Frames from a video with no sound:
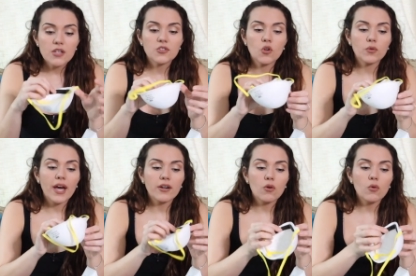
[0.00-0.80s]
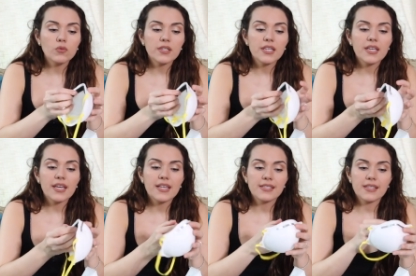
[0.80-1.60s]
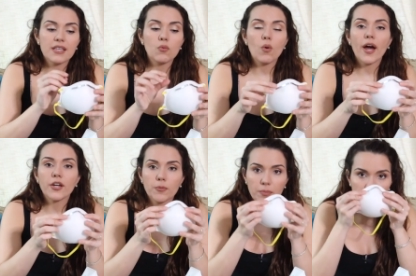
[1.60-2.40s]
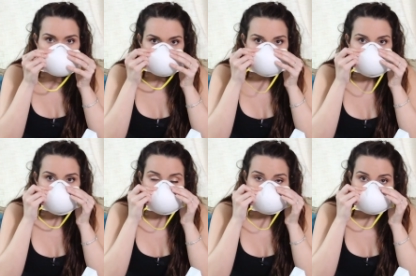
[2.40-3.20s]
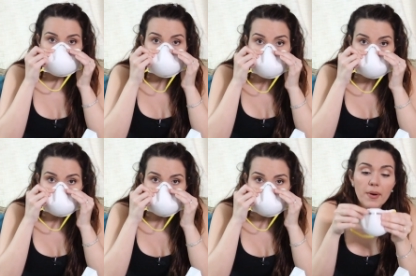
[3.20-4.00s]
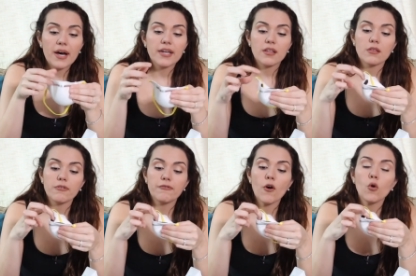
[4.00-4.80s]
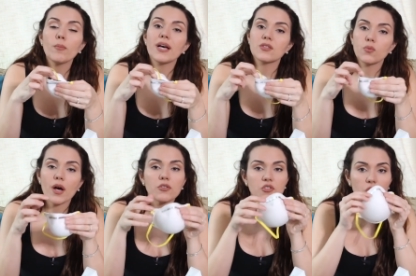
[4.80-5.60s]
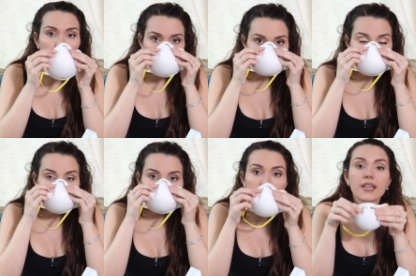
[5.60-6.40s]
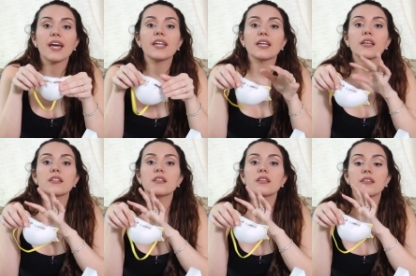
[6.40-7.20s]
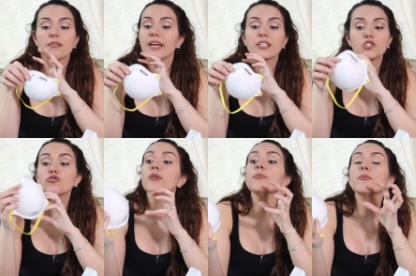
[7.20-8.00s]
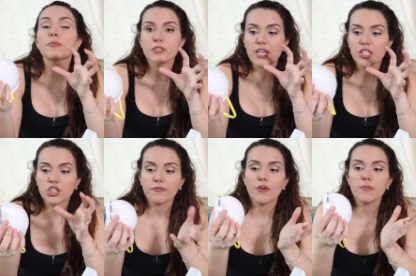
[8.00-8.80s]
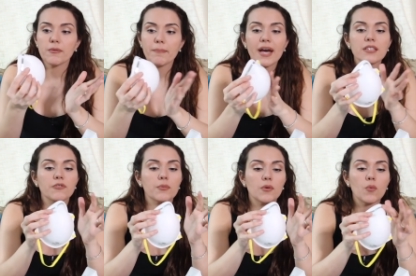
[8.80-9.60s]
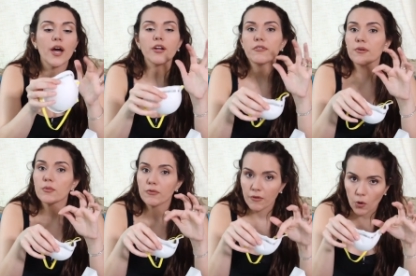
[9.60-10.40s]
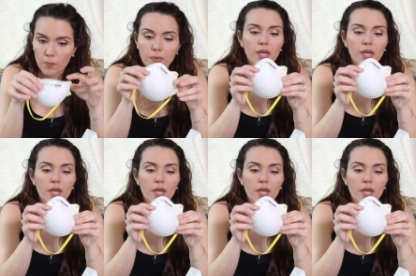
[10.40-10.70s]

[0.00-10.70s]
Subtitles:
So not only is the wire protecting your nose, but the foam as well. So you're really getting like triple protection from the mask, from the wire, from the foam.